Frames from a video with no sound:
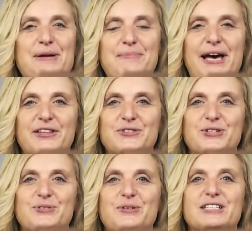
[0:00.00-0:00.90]
my path
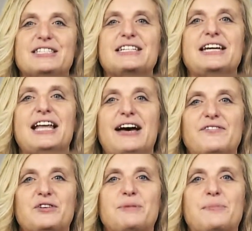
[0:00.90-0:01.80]
towards real estate
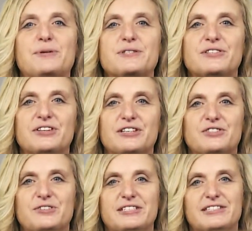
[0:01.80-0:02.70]
after my personal
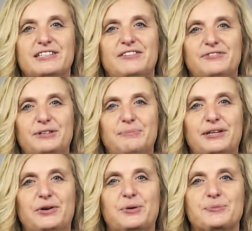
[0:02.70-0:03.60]
interest in
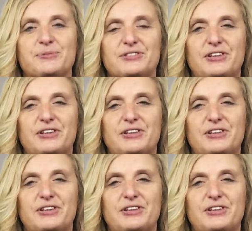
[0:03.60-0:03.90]
flipping homes.